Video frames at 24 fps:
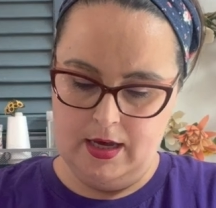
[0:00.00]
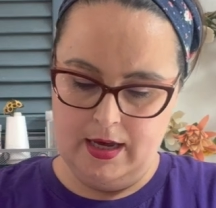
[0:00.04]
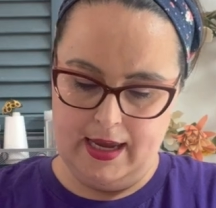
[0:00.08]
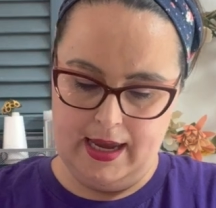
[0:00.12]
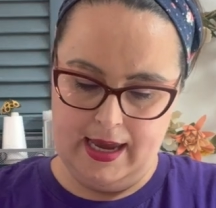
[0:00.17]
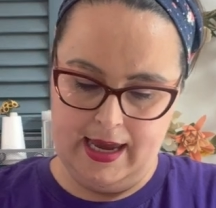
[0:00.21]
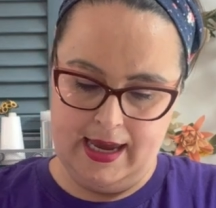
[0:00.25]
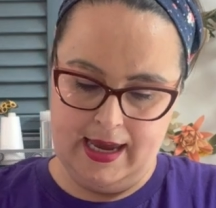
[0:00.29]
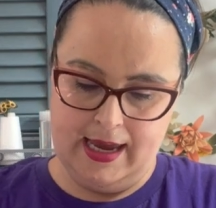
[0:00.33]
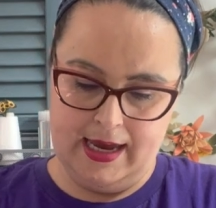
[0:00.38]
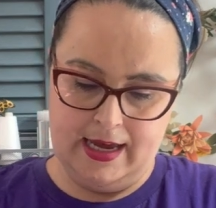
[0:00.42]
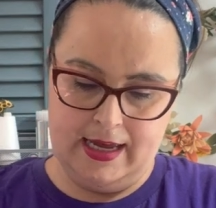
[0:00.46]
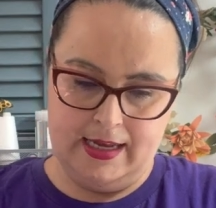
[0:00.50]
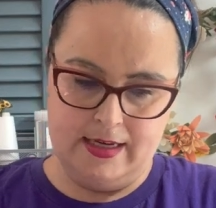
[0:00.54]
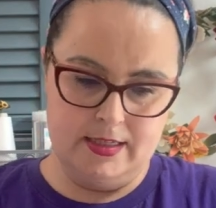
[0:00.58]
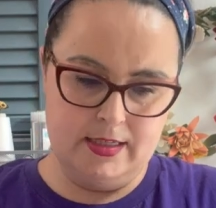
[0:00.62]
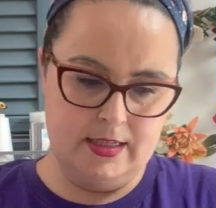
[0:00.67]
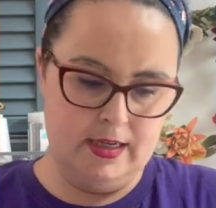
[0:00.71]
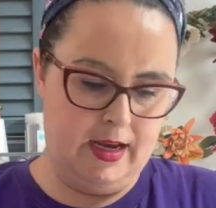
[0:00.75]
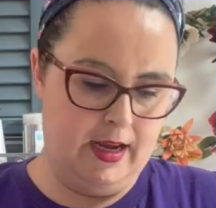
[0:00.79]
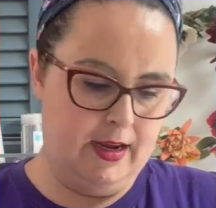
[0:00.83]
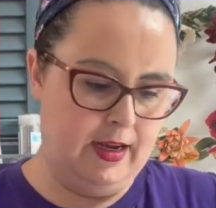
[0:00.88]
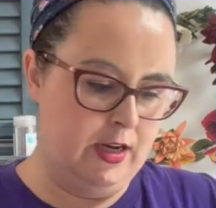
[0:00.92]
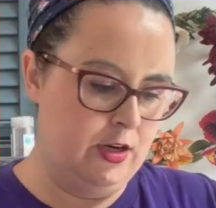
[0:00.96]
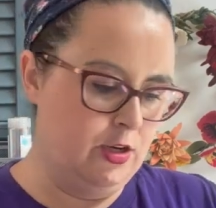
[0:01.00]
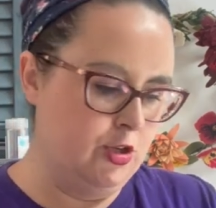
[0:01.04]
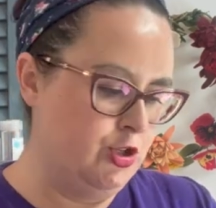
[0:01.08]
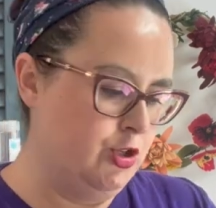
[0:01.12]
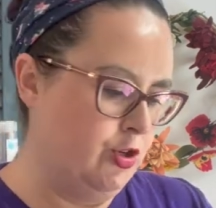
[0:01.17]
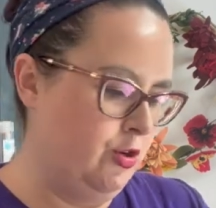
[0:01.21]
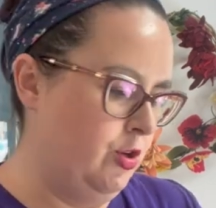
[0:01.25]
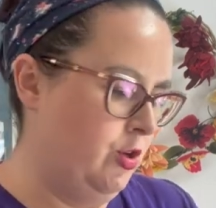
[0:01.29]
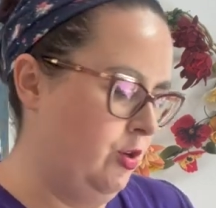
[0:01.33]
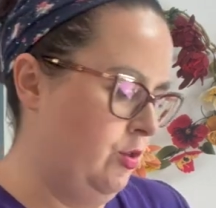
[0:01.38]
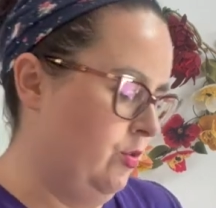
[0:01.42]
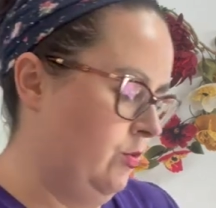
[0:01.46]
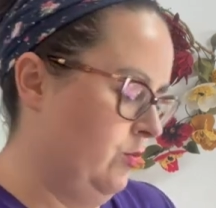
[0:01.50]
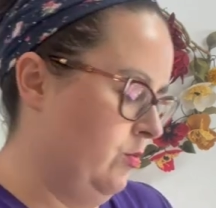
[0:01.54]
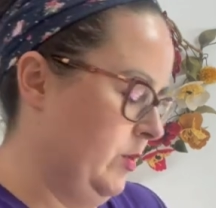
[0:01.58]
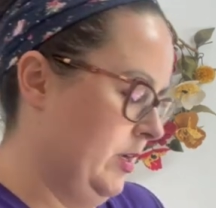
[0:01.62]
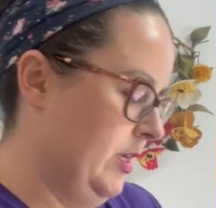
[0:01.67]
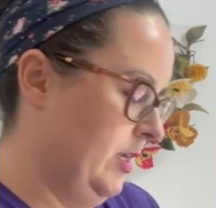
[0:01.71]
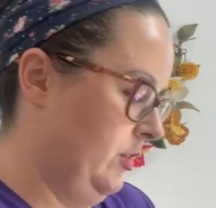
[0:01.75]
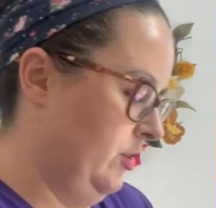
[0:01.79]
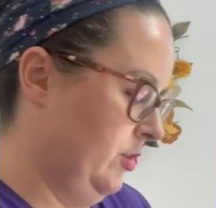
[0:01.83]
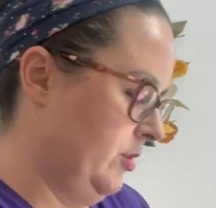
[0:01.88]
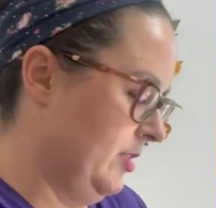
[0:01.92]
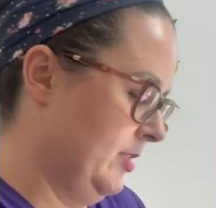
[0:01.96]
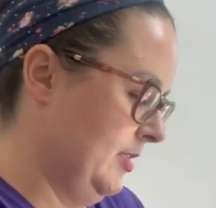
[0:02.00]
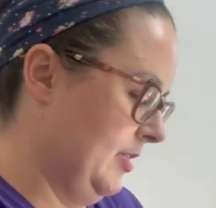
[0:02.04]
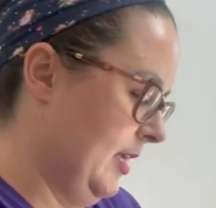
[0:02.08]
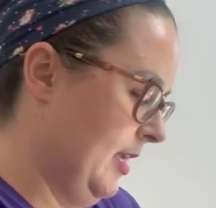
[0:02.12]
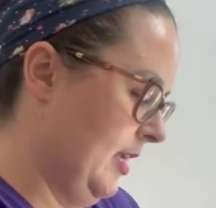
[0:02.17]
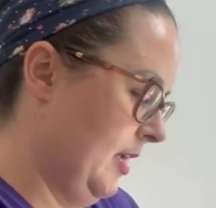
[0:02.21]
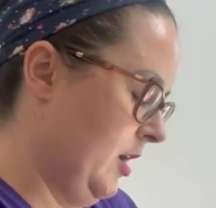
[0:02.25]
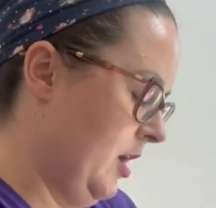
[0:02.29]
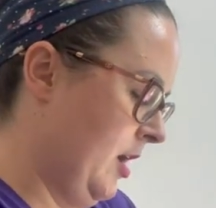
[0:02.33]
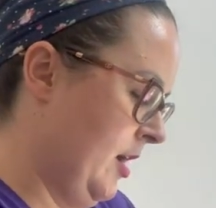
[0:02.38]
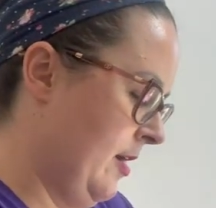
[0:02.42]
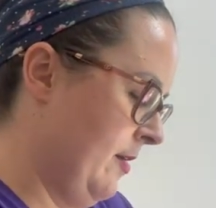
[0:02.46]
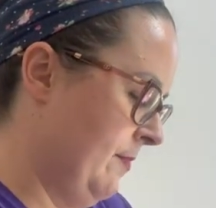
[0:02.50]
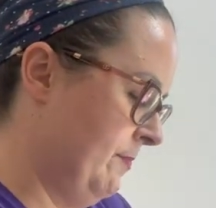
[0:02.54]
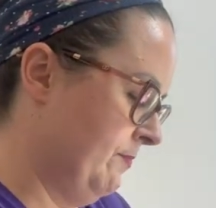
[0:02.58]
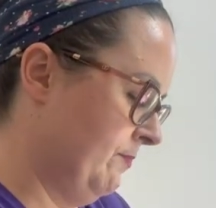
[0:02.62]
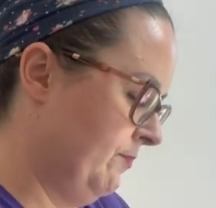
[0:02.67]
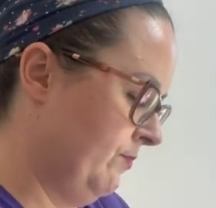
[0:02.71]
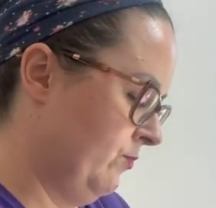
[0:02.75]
and I gotta show you what it looks like. Um,